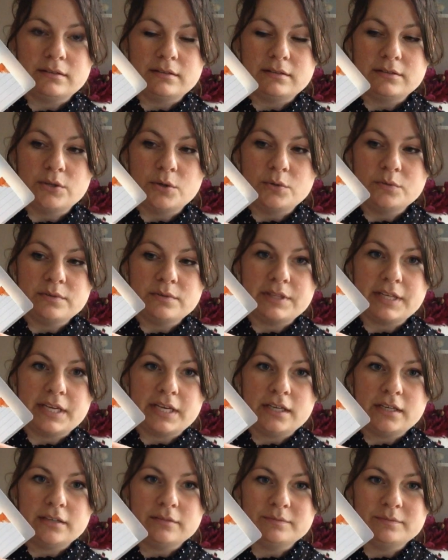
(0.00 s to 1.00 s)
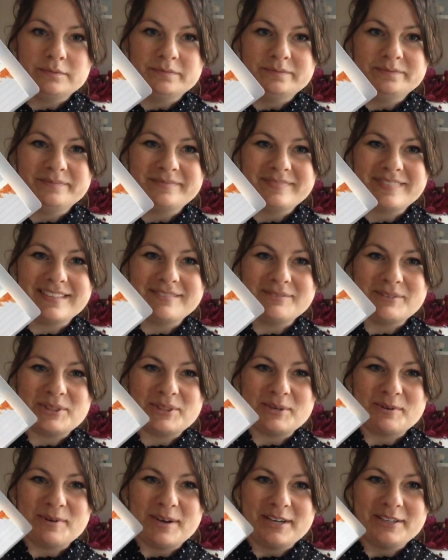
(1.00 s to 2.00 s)
note thing with
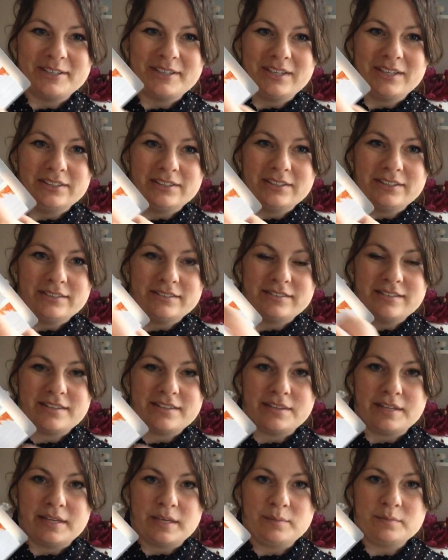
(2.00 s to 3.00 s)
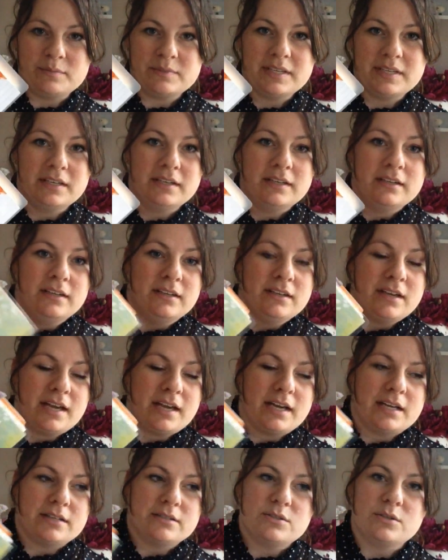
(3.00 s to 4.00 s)
the watercolor theme. I
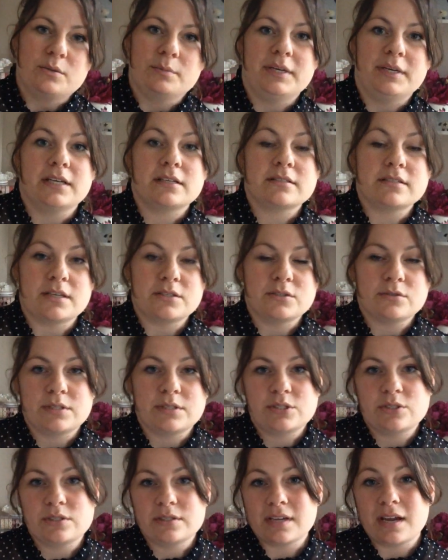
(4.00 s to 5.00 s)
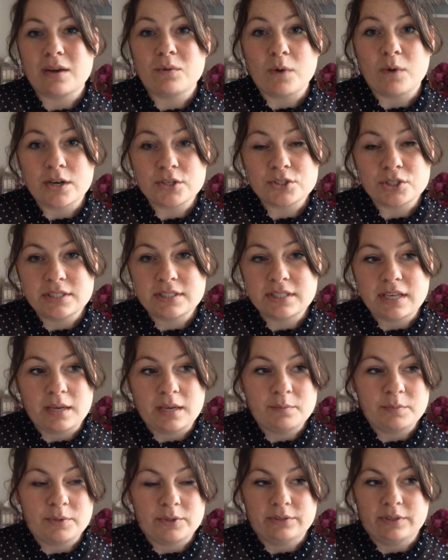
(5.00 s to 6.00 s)
got so many accessories. She's got washi
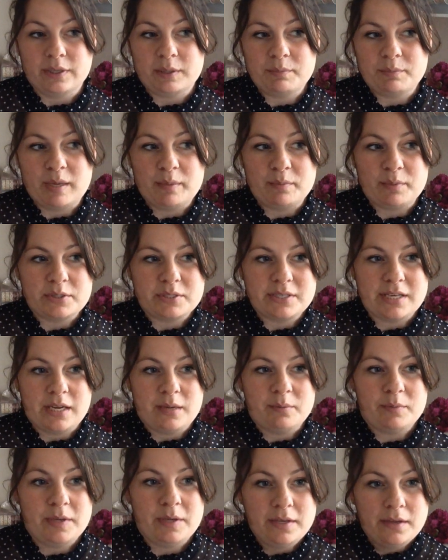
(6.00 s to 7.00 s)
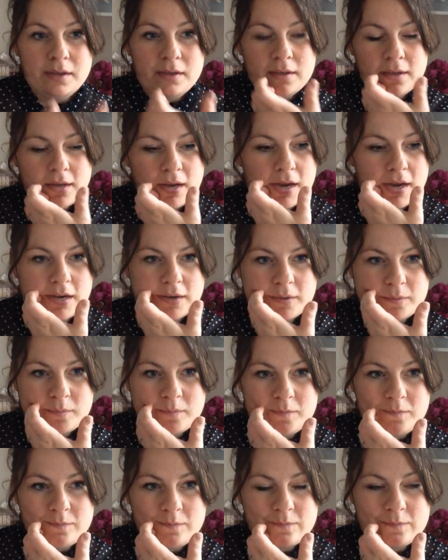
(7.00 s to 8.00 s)
tape or like paper tape,
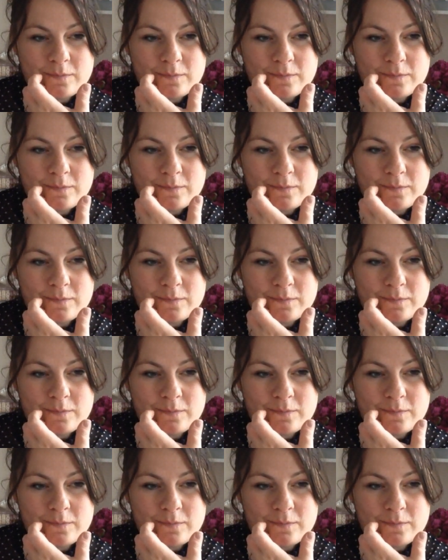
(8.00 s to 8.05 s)
pen